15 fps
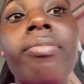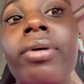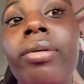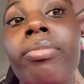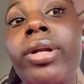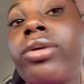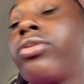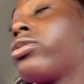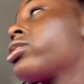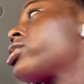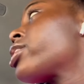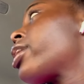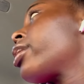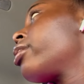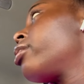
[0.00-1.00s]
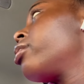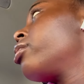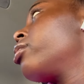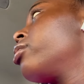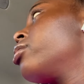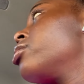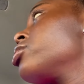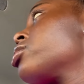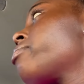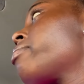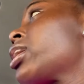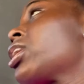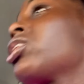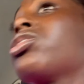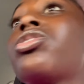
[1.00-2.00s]
park on the roadside. So
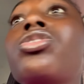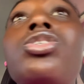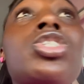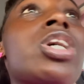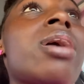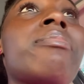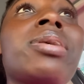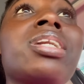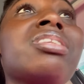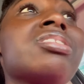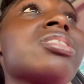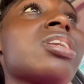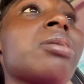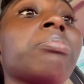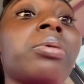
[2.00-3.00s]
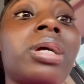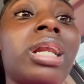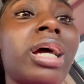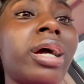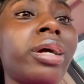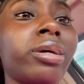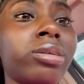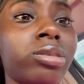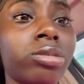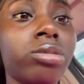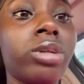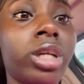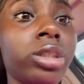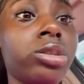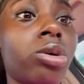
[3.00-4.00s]
I try to make this snappy, like,
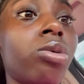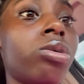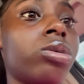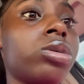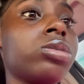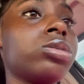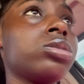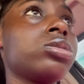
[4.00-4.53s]
let's go.